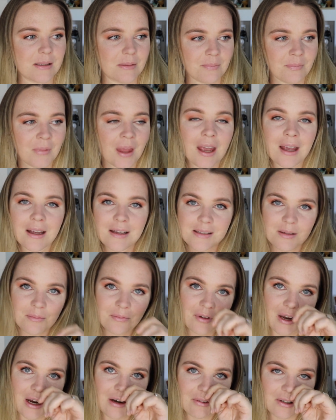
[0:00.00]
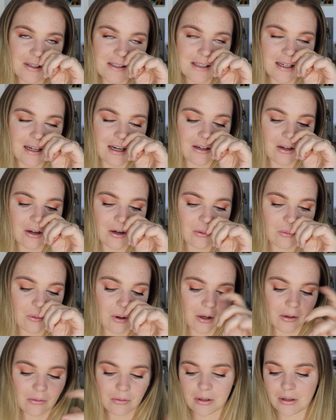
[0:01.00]
some, some favourites that I know
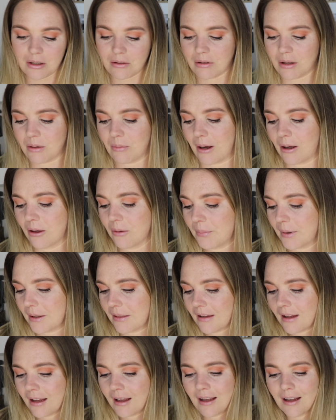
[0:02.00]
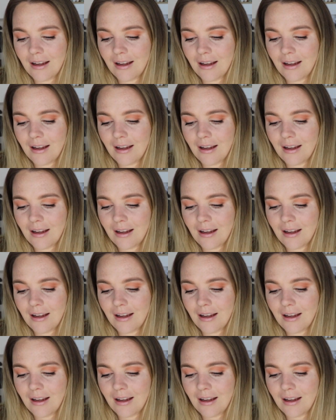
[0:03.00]
work really, really well, but